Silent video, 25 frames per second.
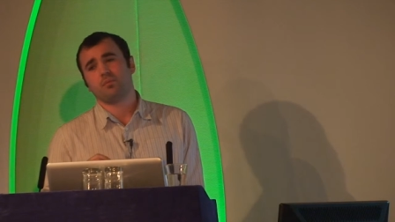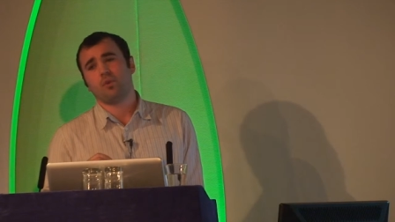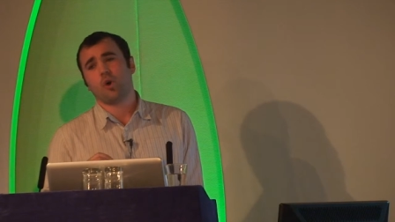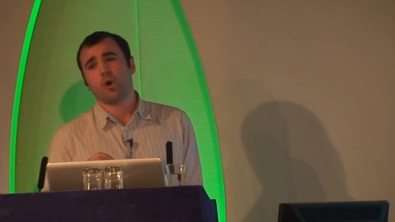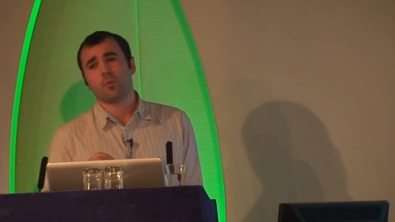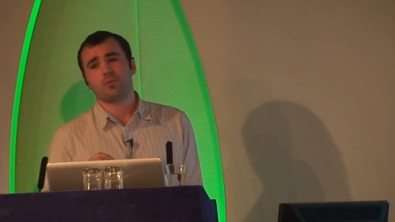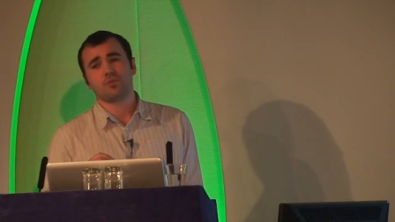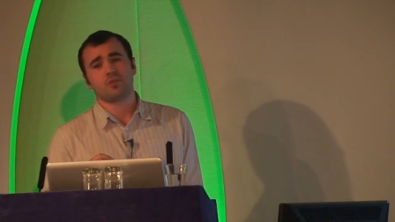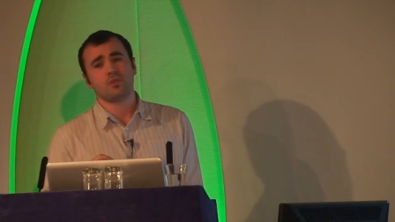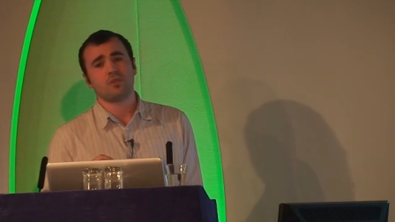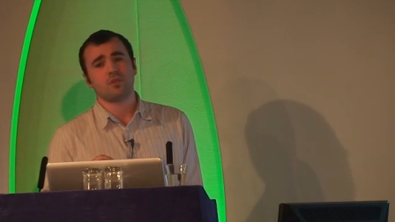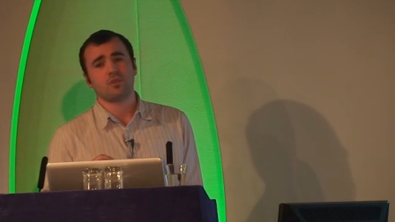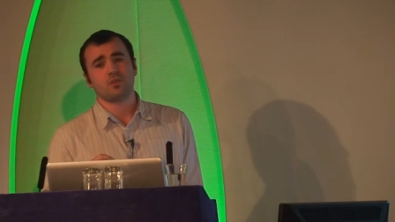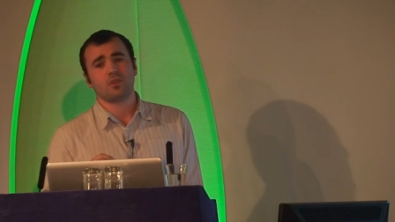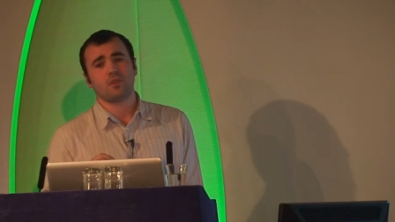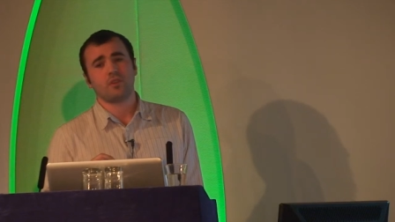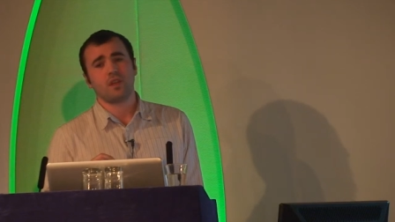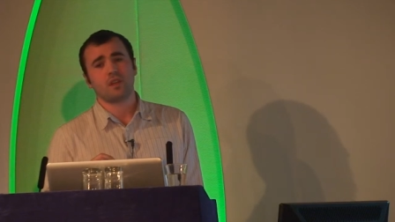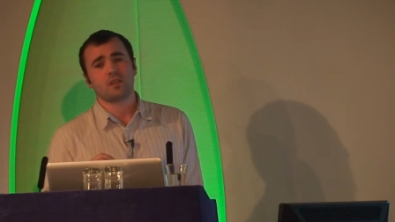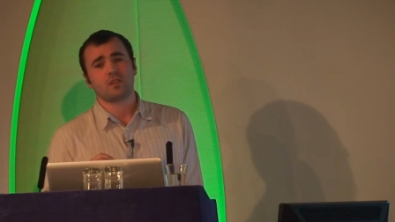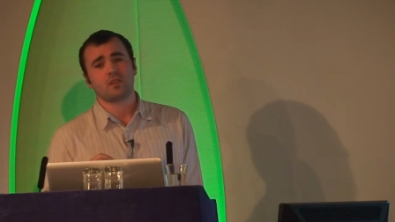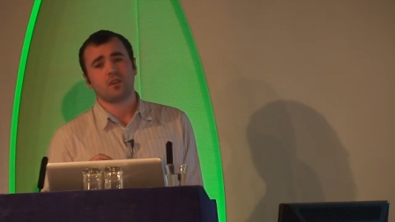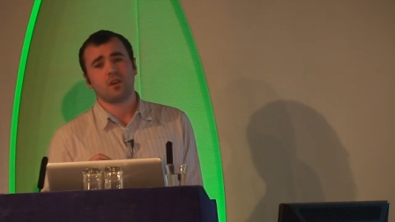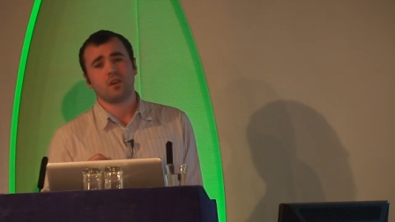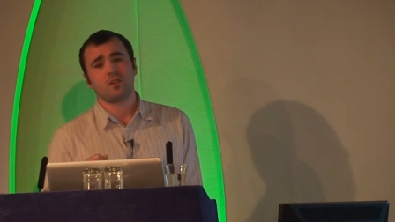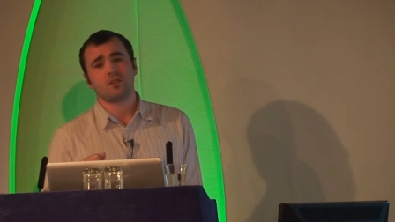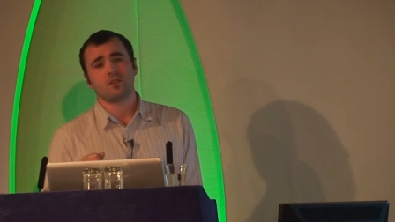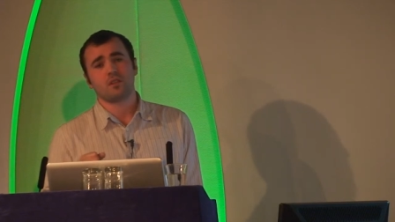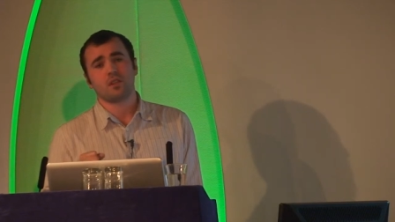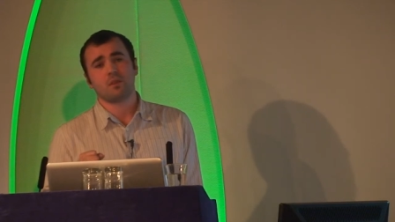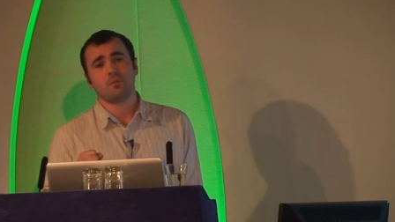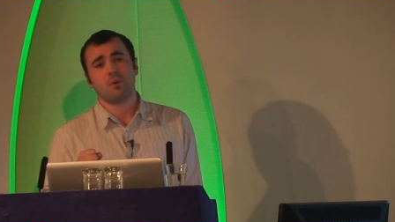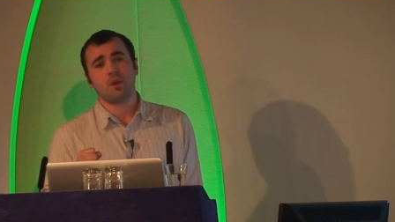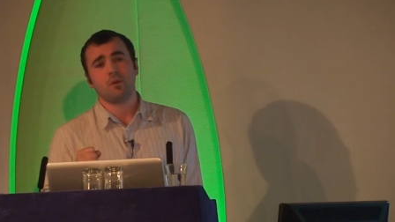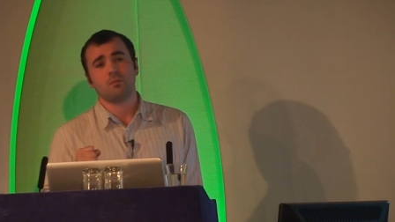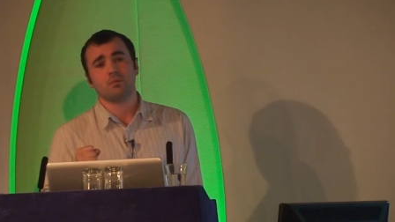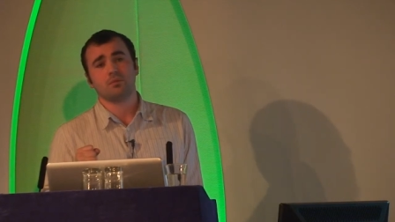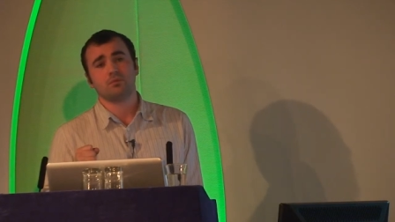options on their sites at
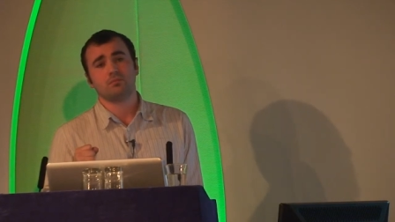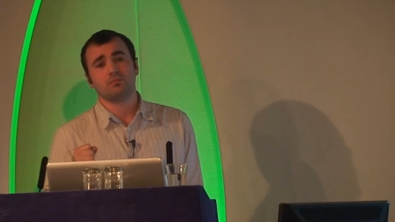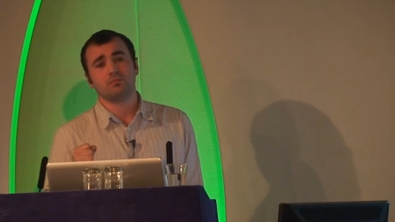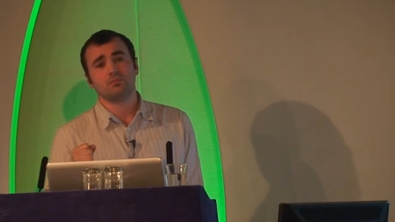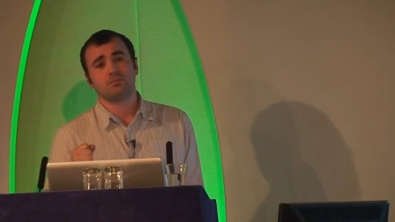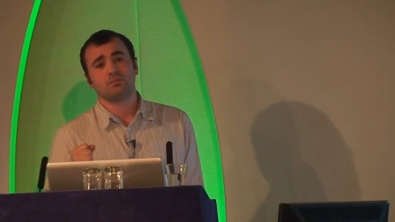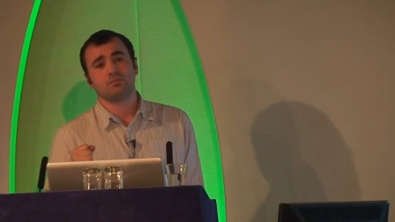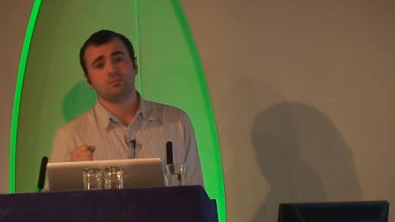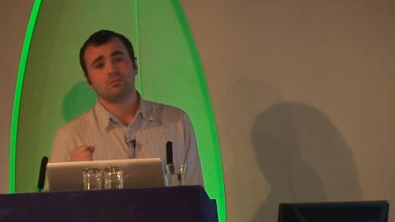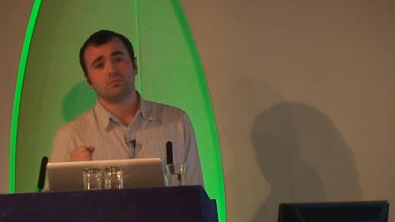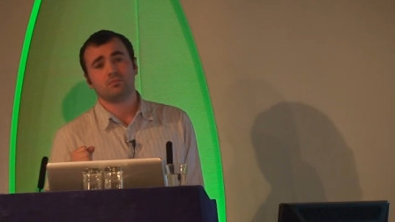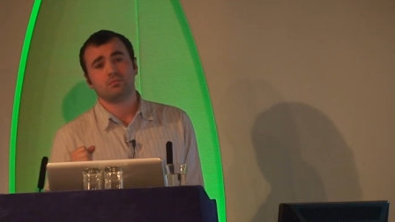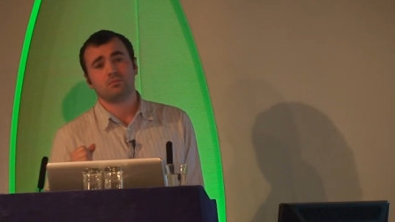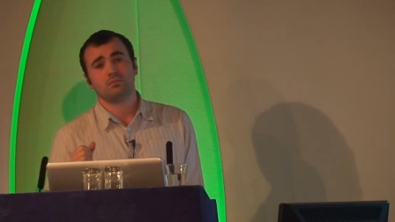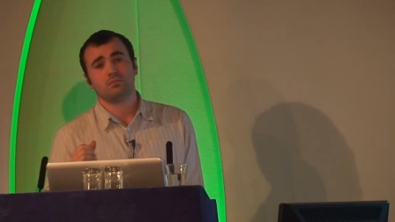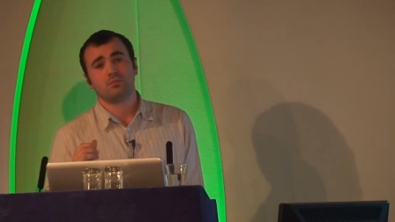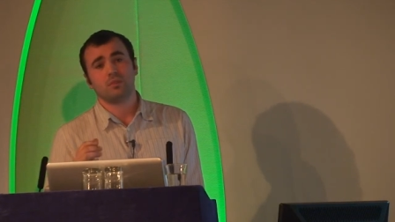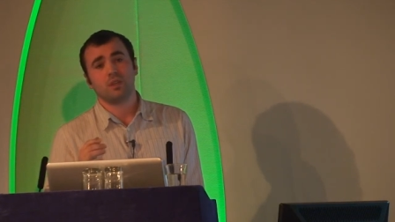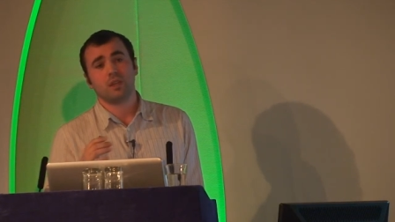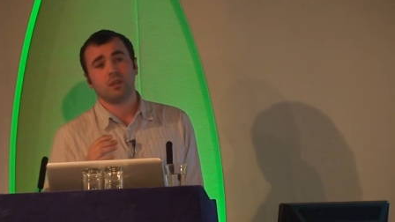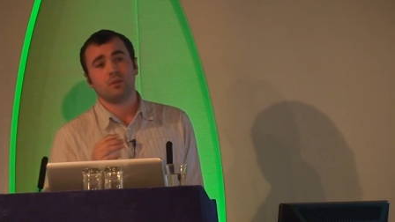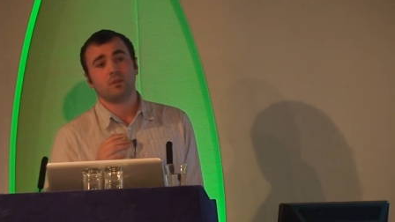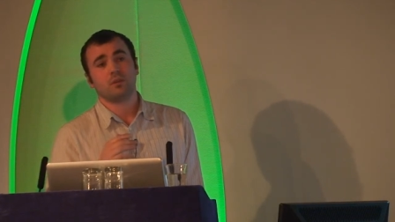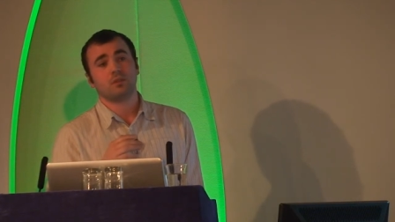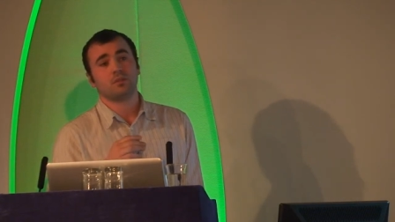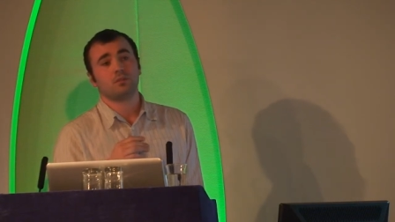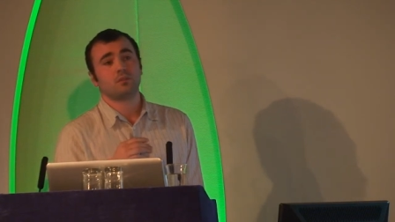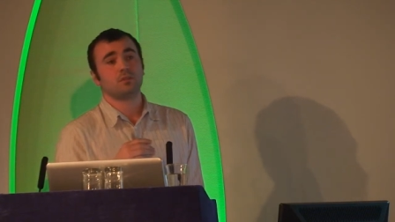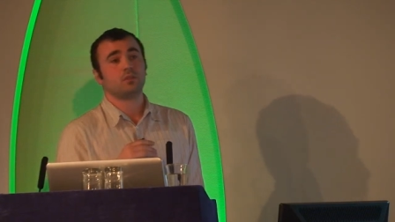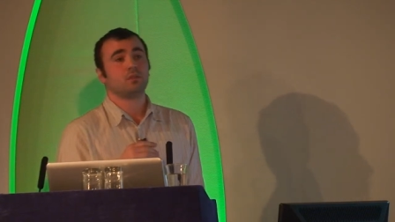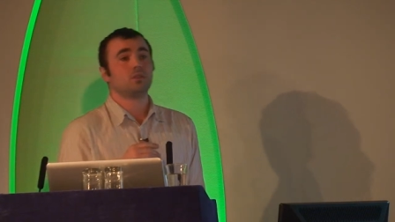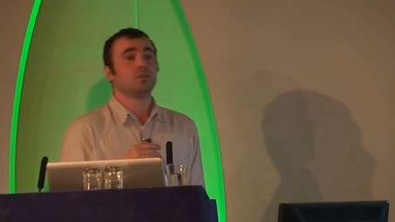the moment? Anyone?